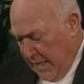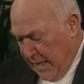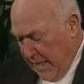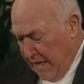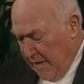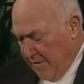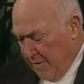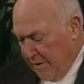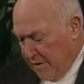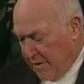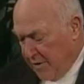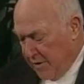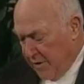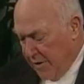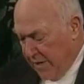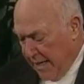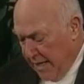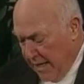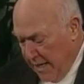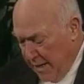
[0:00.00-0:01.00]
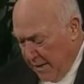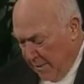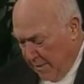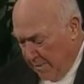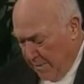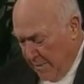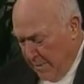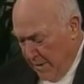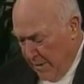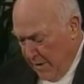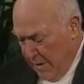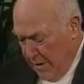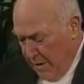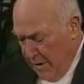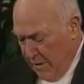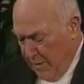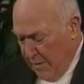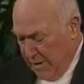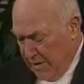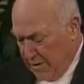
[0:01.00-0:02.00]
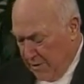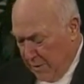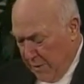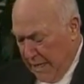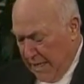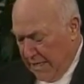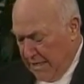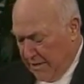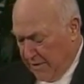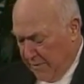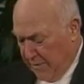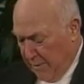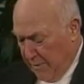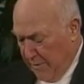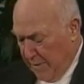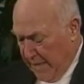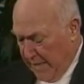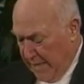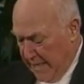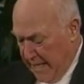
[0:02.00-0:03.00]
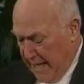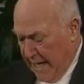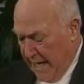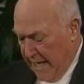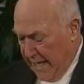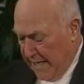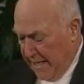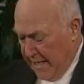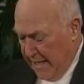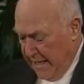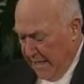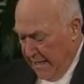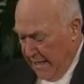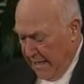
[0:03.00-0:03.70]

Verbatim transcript: even to him who is raised from the dead,